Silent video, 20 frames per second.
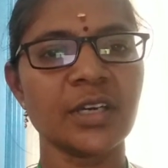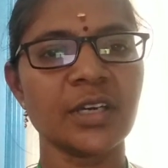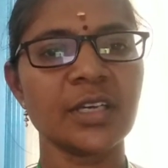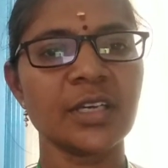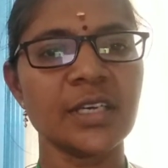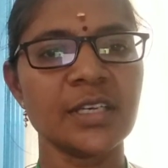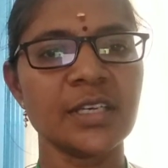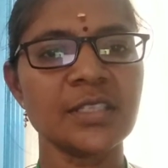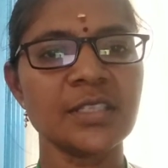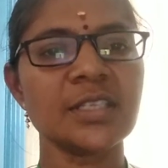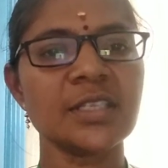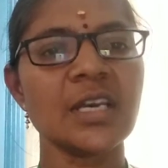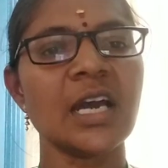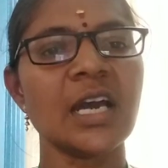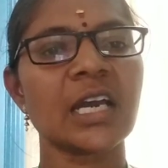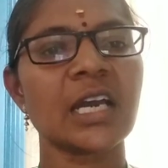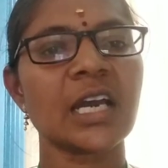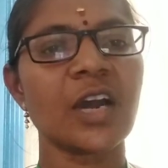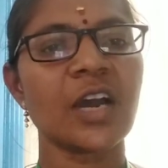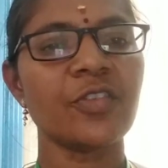is
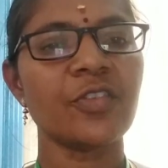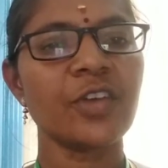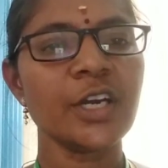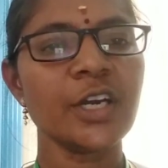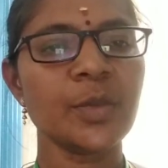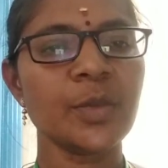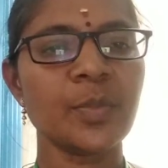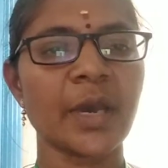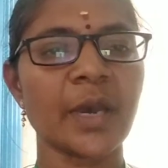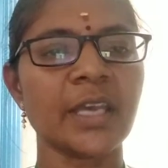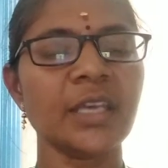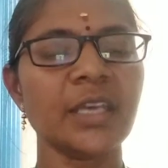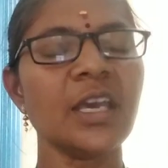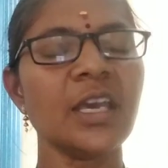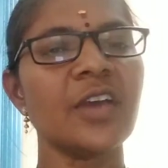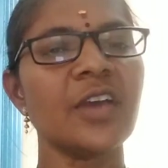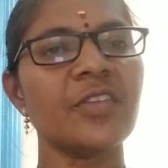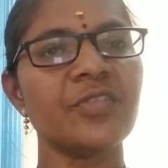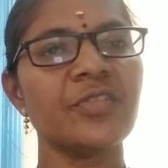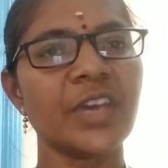governed by
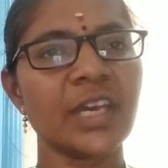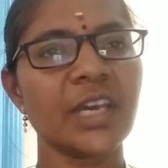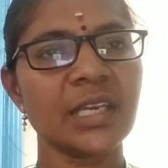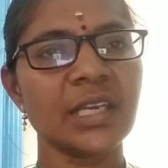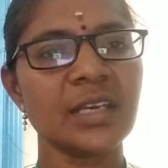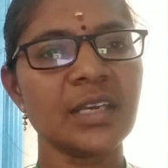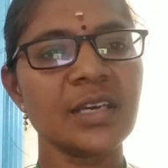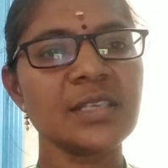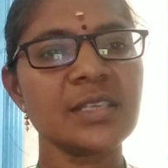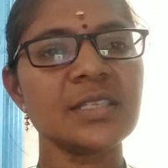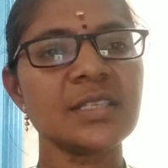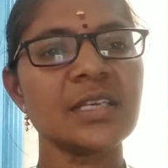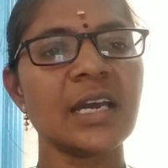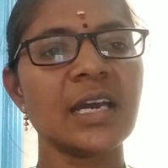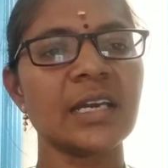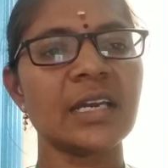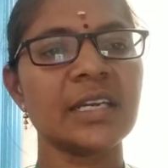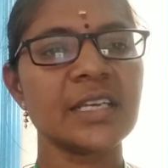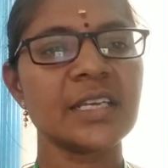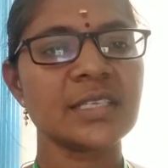various
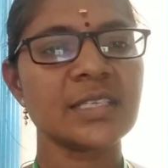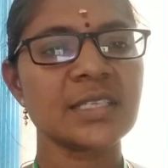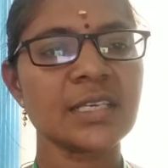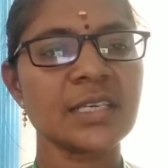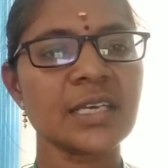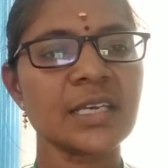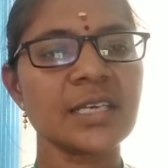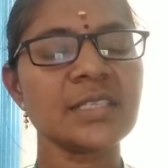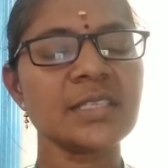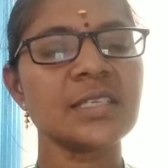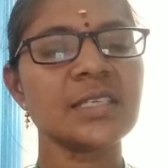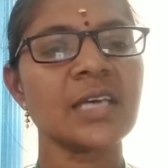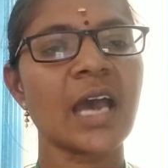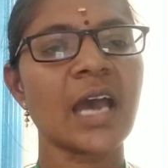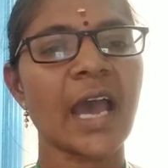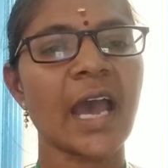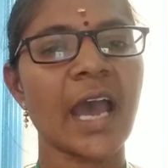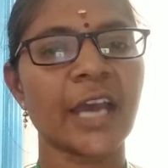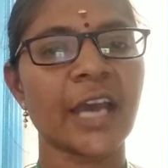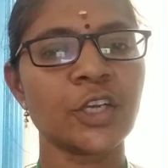desires,
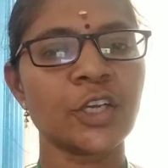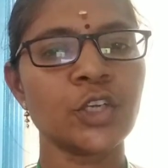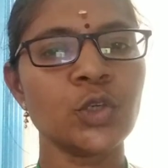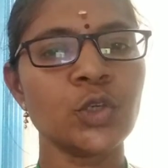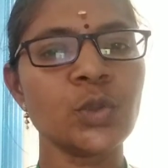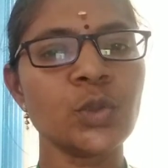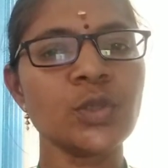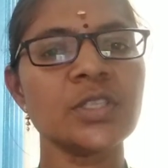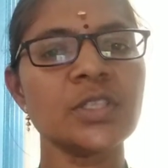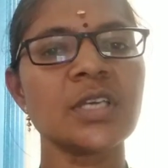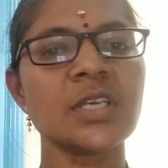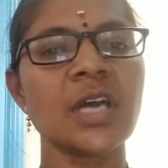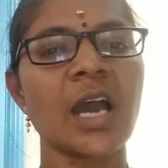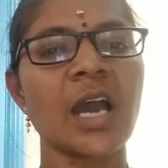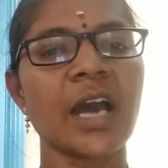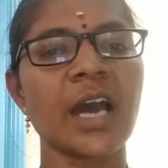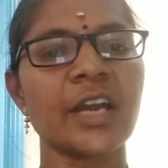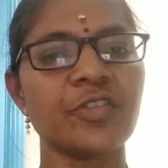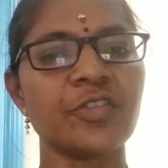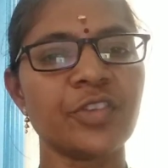attitudes
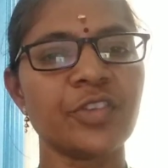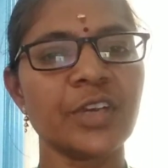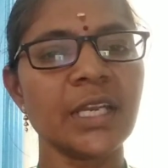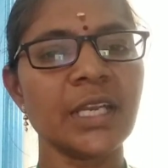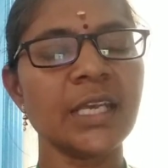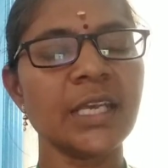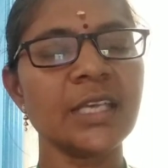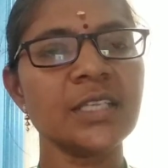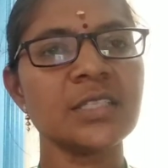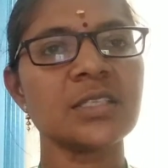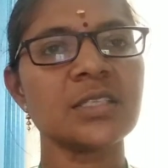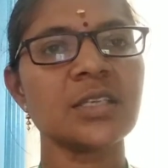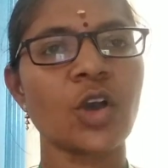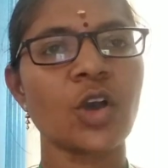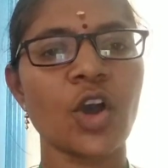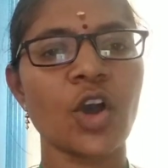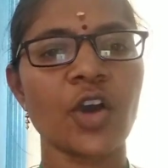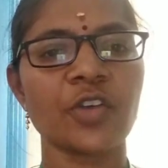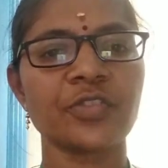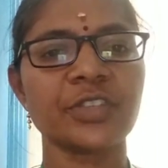and feelings
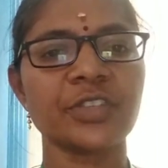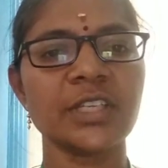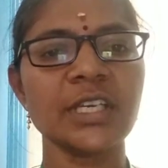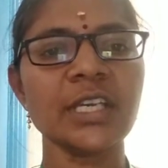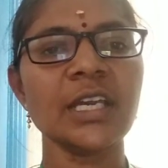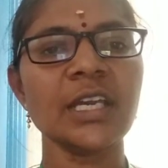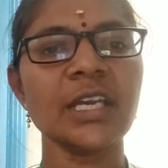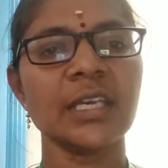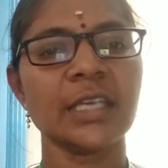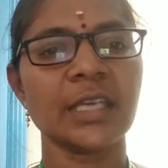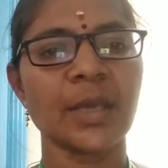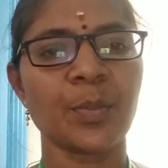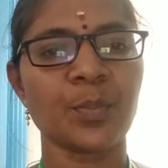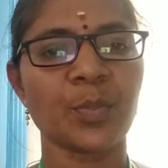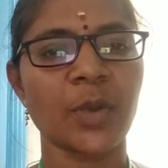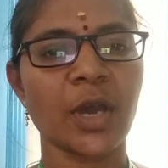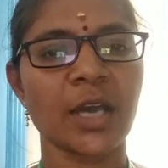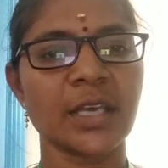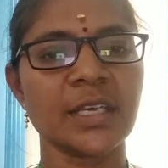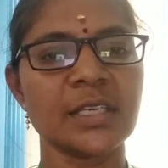of the
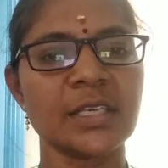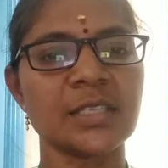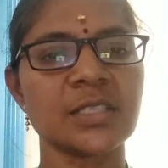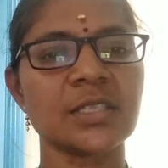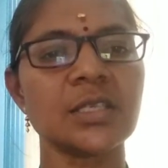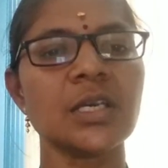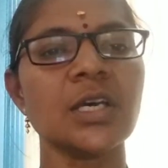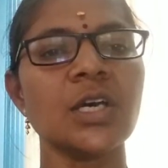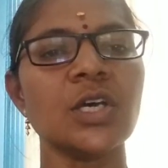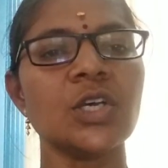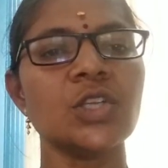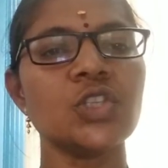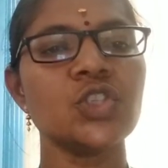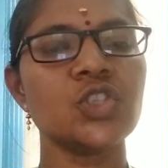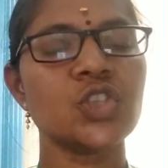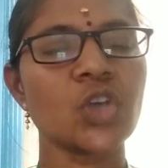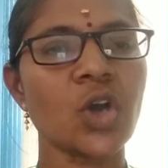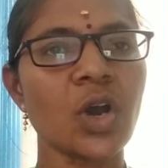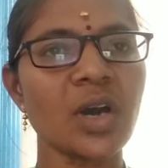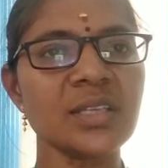employees.
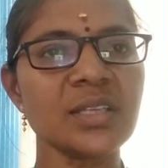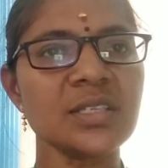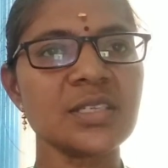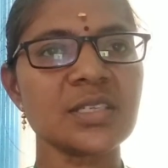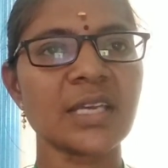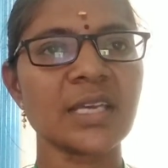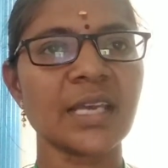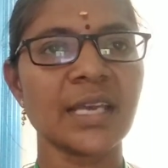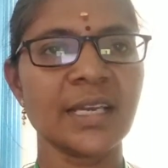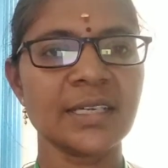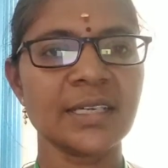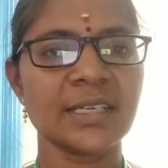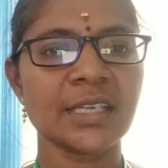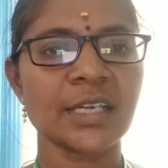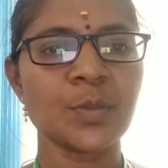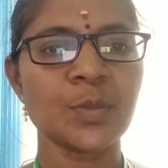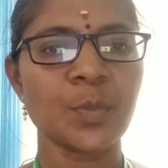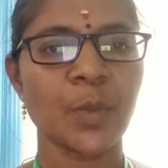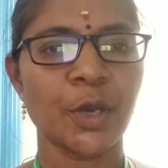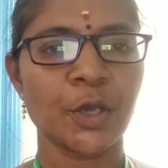George
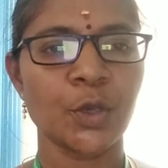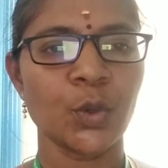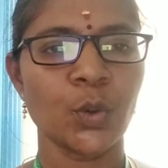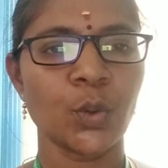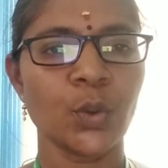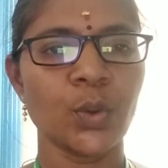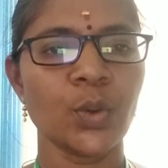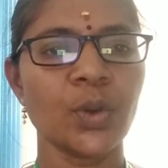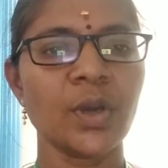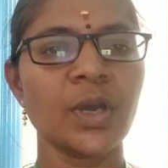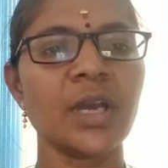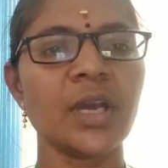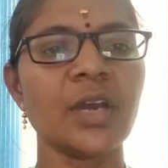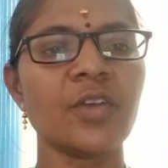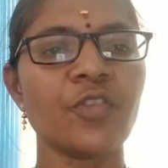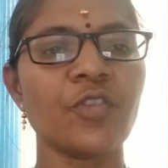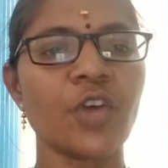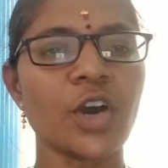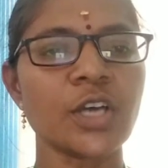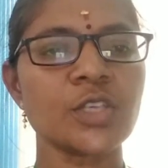Elton Mayo
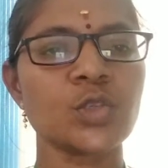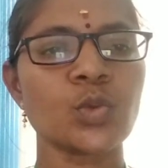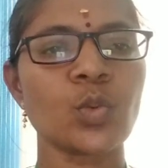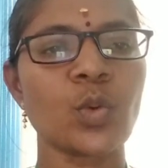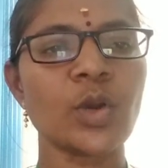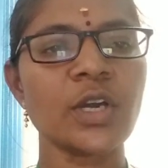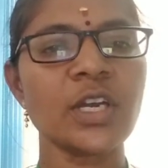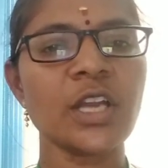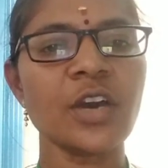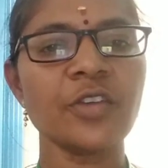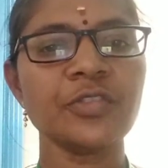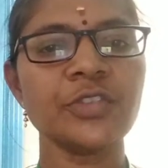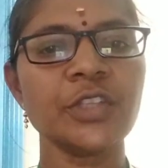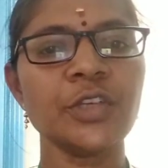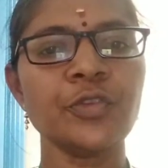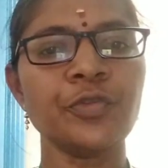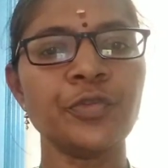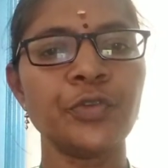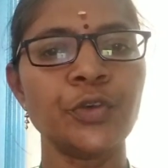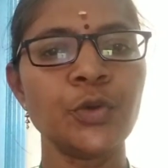was one of
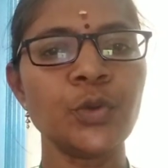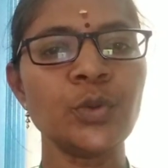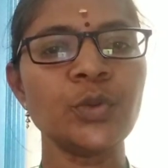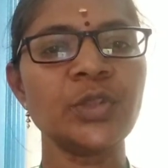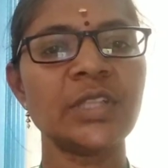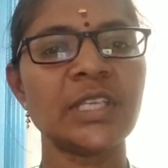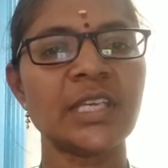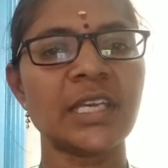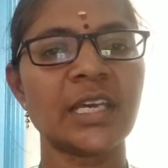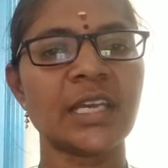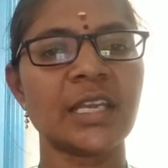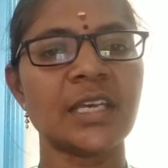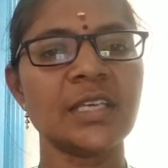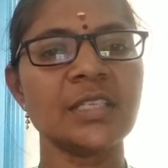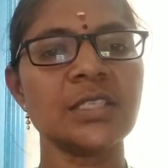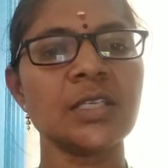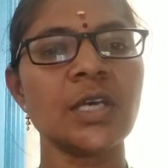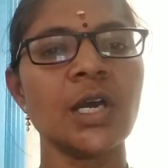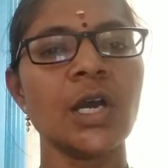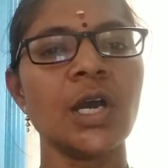the few
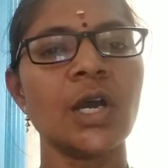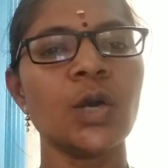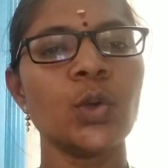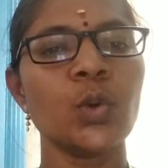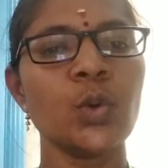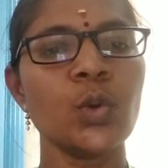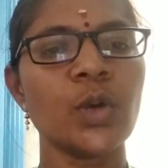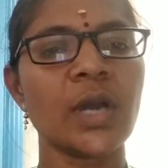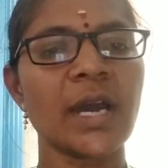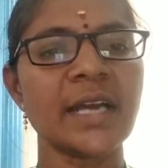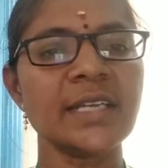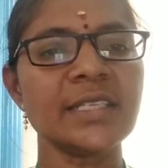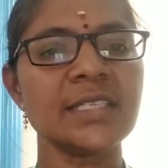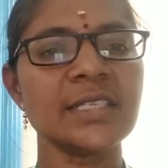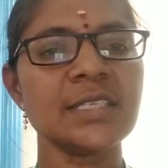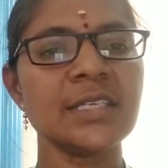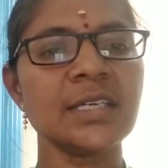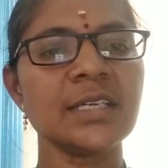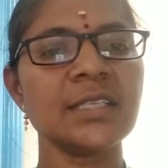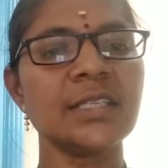theorists who
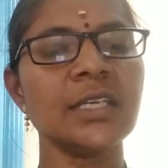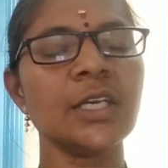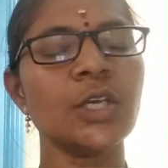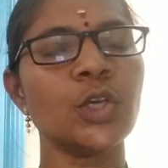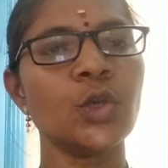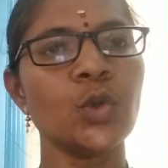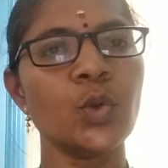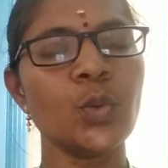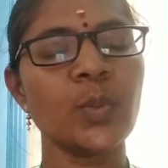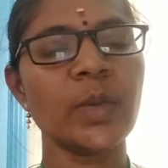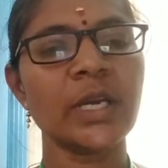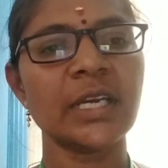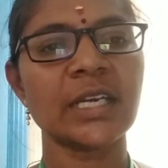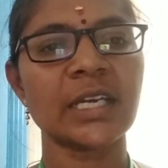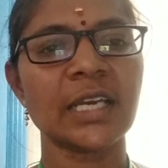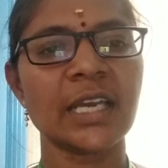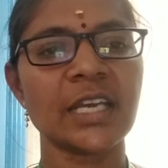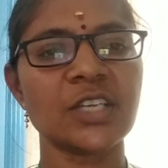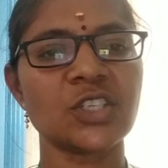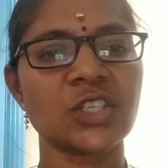considered the human
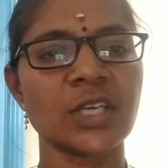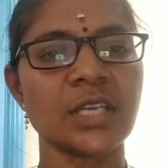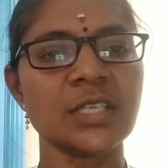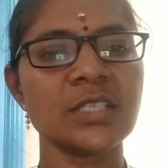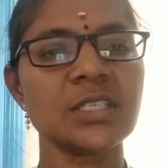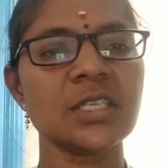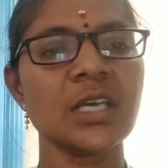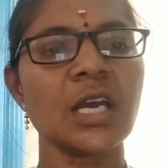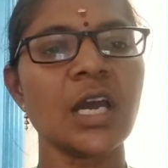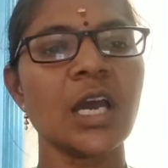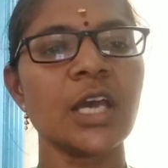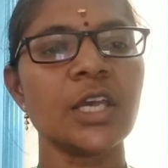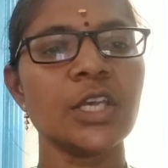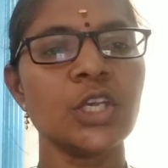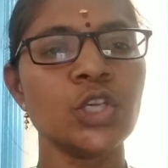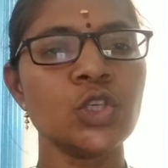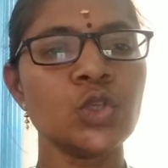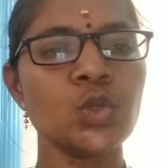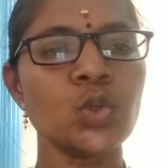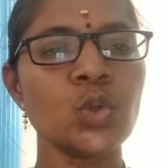relations
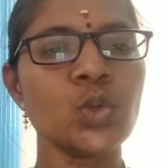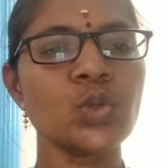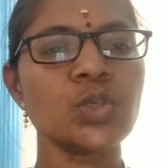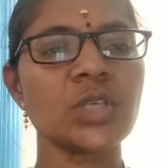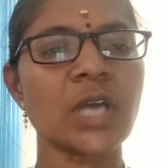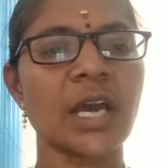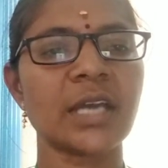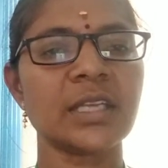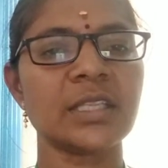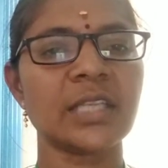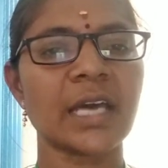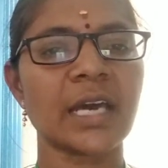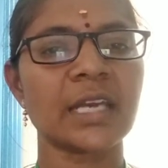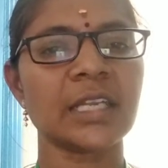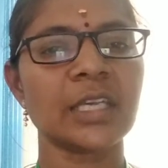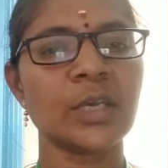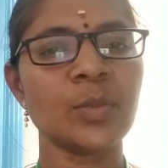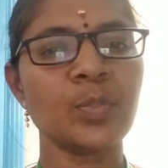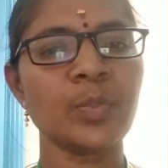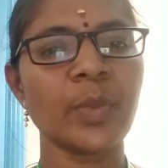issues and their
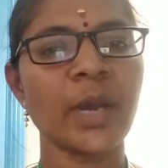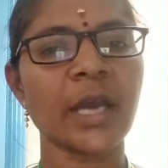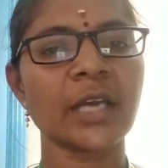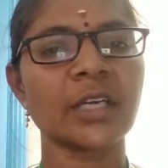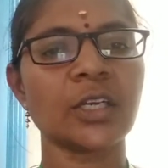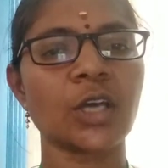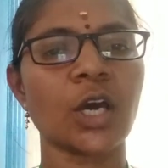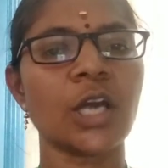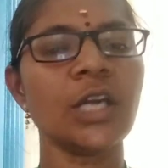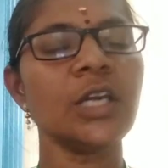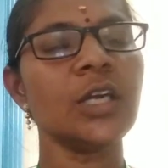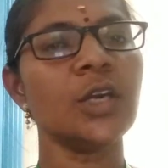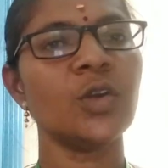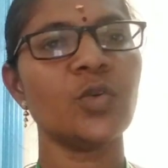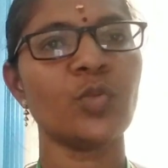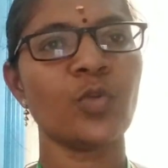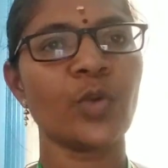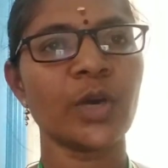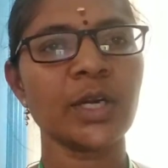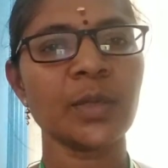impact on
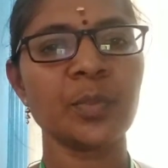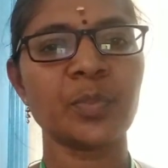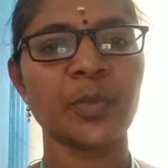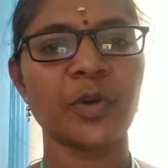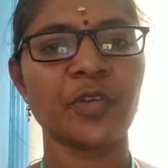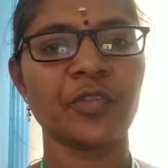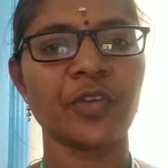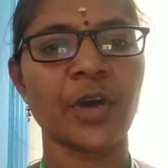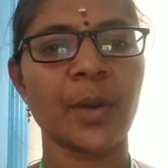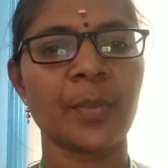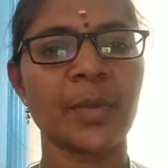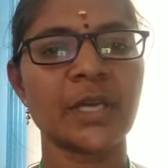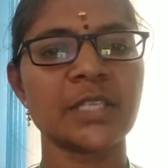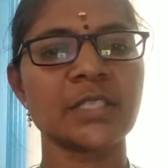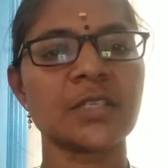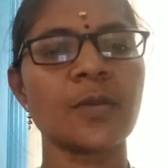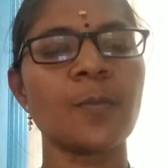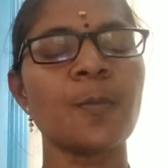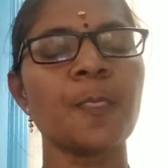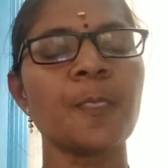work performance.